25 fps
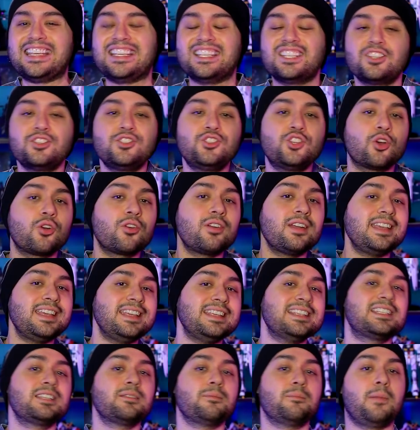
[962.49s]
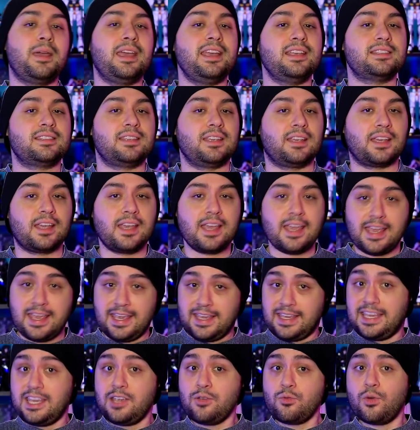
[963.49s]
his journey is amazing.
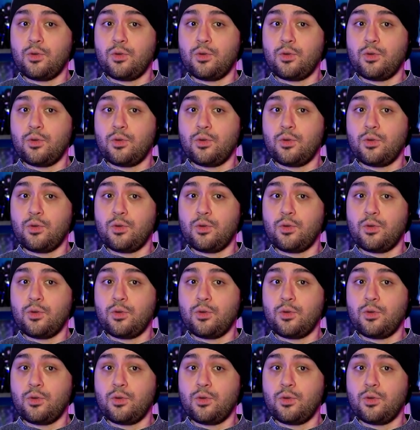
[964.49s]
He